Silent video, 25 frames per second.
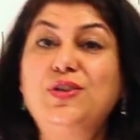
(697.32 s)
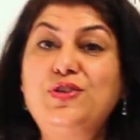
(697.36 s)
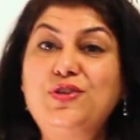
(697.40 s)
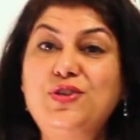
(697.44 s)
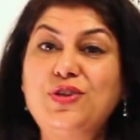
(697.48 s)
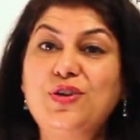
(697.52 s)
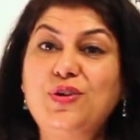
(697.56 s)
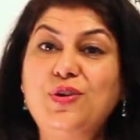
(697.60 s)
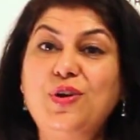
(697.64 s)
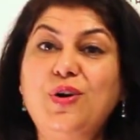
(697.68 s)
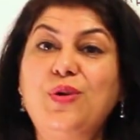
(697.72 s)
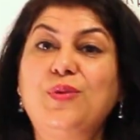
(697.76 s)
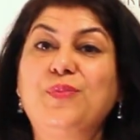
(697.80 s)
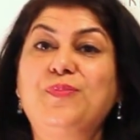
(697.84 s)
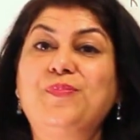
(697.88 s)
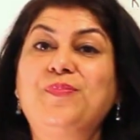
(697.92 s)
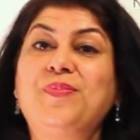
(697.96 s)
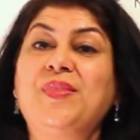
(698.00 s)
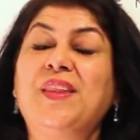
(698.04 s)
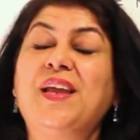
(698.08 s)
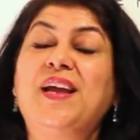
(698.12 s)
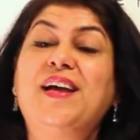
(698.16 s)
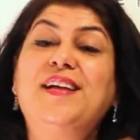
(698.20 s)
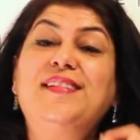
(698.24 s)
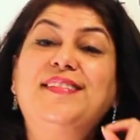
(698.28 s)
Do you know,
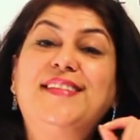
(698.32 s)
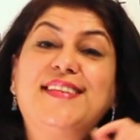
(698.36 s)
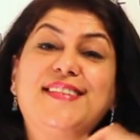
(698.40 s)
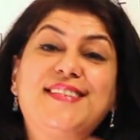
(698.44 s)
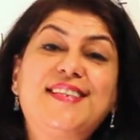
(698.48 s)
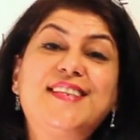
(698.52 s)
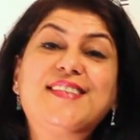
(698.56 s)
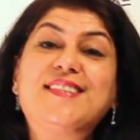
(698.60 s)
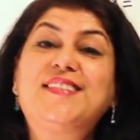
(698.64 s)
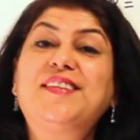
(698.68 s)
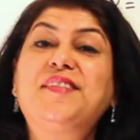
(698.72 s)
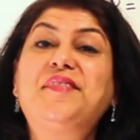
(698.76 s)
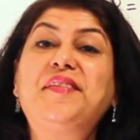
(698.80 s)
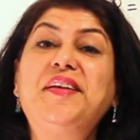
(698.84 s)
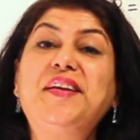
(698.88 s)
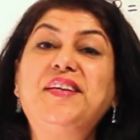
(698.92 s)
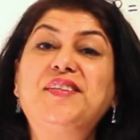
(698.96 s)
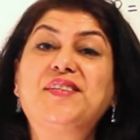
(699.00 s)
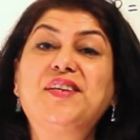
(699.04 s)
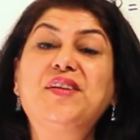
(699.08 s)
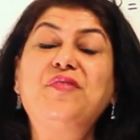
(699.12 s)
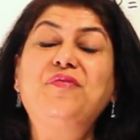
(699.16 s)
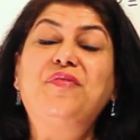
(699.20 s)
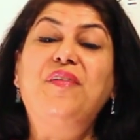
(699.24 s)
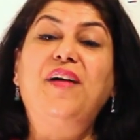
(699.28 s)
this is the
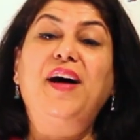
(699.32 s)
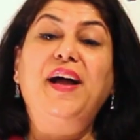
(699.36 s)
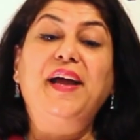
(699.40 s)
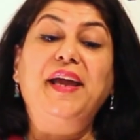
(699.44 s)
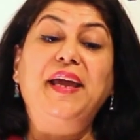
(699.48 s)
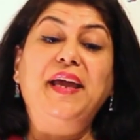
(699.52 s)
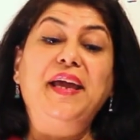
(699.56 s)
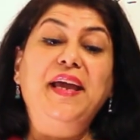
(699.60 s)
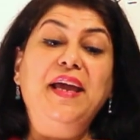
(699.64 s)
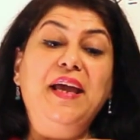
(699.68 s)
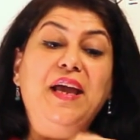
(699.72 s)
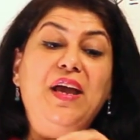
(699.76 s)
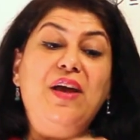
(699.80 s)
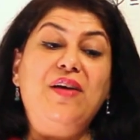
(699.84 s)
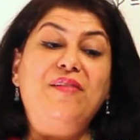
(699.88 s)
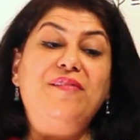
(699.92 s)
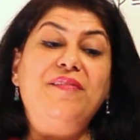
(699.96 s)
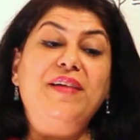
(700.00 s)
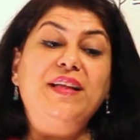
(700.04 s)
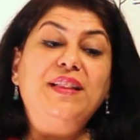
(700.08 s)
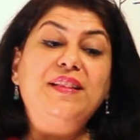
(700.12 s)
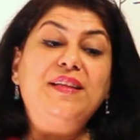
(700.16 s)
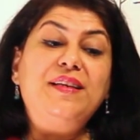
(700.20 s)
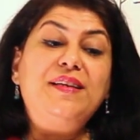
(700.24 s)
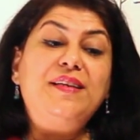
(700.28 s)
reason why
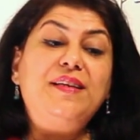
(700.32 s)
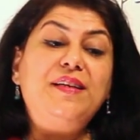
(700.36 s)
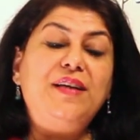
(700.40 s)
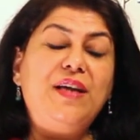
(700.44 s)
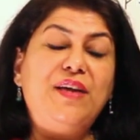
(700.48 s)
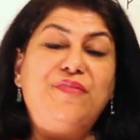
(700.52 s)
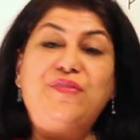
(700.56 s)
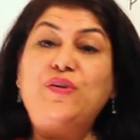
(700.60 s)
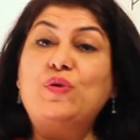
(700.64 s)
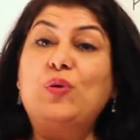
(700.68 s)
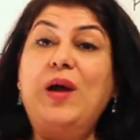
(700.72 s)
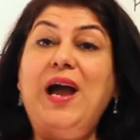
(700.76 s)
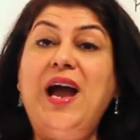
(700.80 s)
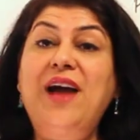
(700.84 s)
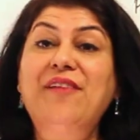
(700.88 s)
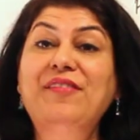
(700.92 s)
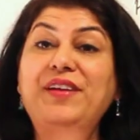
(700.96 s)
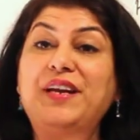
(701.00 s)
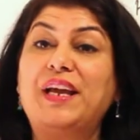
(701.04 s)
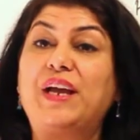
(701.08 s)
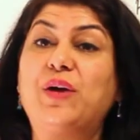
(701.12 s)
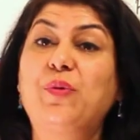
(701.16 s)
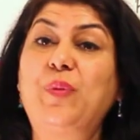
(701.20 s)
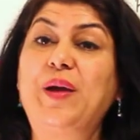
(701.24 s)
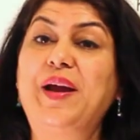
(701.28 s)
if you
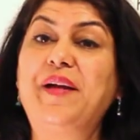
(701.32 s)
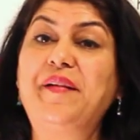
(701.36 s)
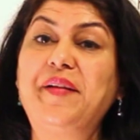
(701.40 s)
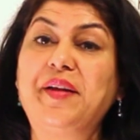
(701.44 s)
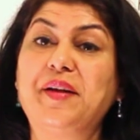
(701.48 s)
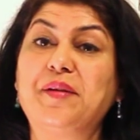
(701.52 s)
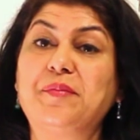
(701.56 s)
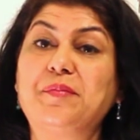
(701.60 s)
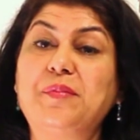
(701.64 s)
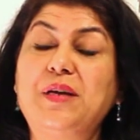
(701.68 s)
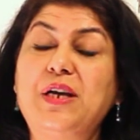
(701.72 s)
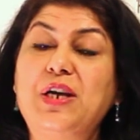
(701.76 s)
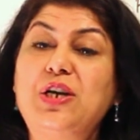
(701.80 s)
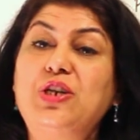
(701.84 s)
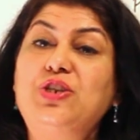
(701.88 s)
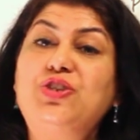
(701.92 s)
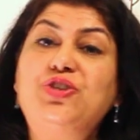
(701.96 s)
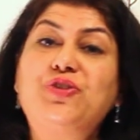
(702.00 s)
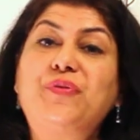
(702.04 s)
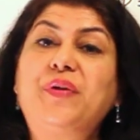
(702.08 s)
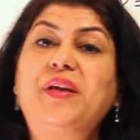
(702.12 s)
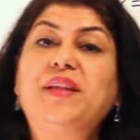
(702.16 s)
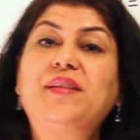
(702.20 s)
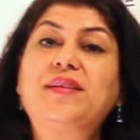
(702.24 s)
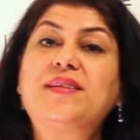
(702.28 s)
have an aquarium,
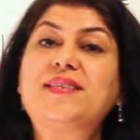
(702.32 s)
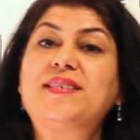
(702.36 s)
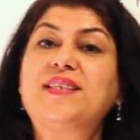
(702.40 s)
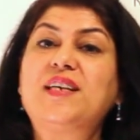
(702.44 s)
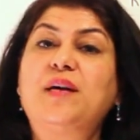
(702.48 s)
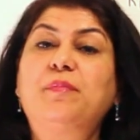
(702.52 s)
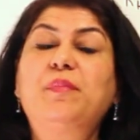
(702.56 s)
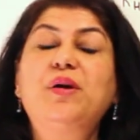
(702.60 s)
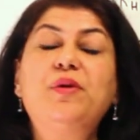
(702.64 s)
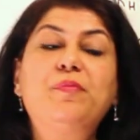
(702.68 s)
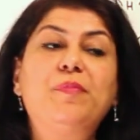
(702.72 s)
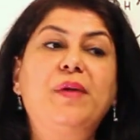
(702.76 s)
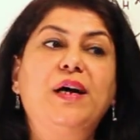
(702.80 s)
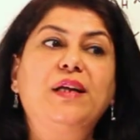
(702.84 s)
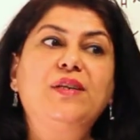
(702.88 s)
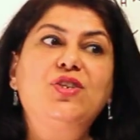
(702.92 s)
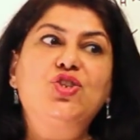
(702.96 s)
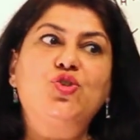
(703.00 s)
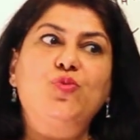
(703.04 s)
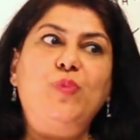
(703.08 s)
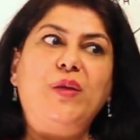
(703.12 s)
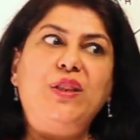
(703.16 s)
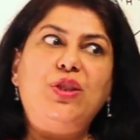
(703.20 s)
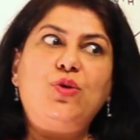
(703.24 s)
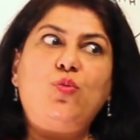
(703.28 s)
during the summer
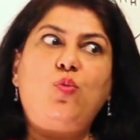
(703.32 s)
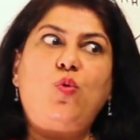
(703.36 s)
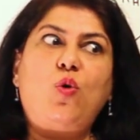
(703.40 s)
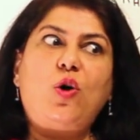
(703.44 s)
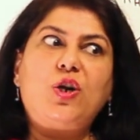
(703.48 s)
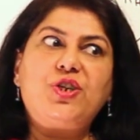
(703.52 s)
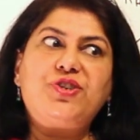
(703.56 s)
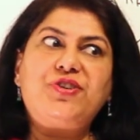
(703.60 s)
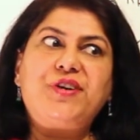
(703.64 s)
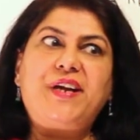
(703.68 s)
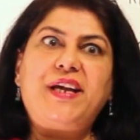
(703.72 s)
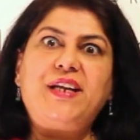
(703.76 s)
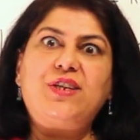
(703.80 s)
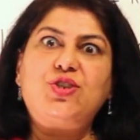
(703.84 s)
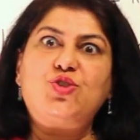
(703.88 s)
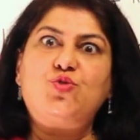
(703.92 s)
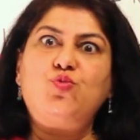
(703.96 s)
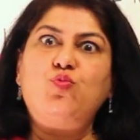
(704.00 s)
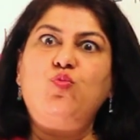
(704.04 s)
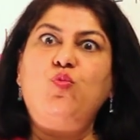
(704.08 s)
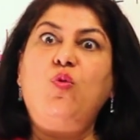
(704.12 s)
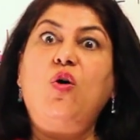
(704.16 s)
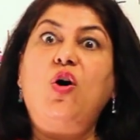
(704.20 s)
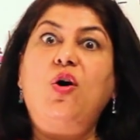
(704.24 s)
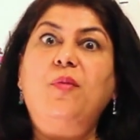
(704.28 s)
months when the water
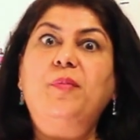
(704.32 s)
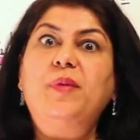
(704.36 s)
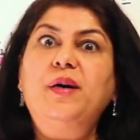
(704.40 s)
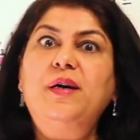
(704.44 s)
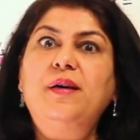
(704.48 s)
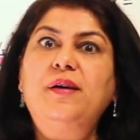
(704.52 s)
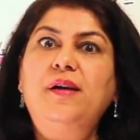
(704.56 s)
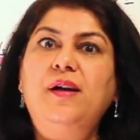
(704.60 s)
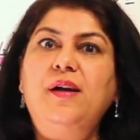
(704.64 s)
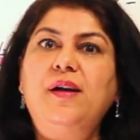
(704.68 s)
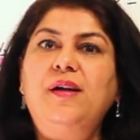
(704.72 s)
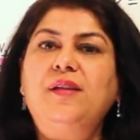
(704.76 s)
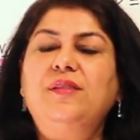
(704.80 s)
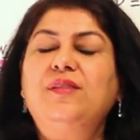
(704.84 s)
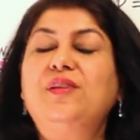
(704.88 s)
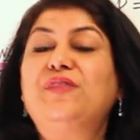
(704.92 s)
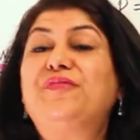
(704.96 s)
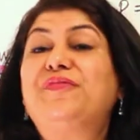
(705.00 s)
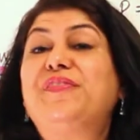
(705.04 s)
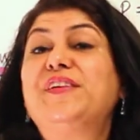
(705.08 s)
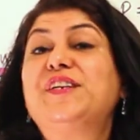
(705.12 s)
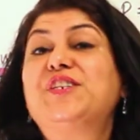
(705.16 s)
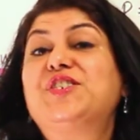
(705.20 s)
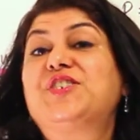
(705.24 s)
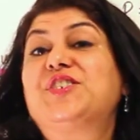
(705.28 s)
gets warmer, the
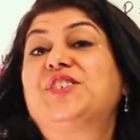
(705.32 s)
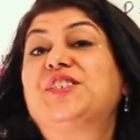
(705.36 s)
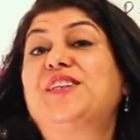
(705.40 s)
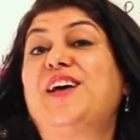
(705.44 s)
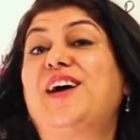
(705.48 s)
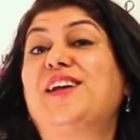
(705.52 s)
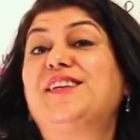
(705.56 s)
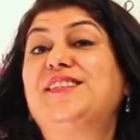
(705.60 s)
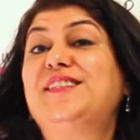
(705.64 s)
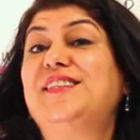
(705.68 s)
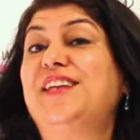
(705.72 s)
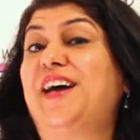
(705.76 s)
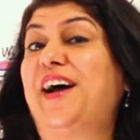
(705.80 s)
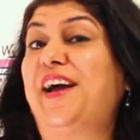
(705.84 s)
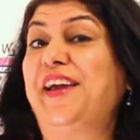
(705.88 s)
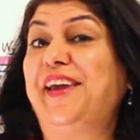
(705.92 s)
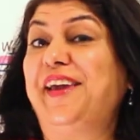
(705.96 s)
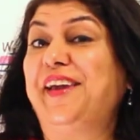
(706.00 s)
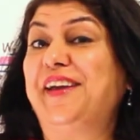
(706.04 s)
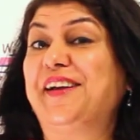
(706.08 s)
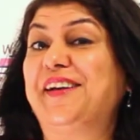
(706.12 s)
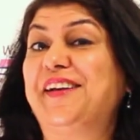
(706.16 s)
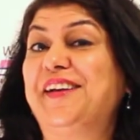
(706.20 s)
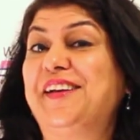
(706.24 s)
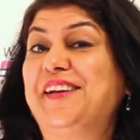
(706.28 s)
fish start
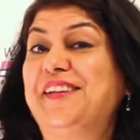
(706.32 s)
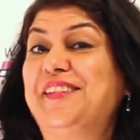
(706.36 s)
dying.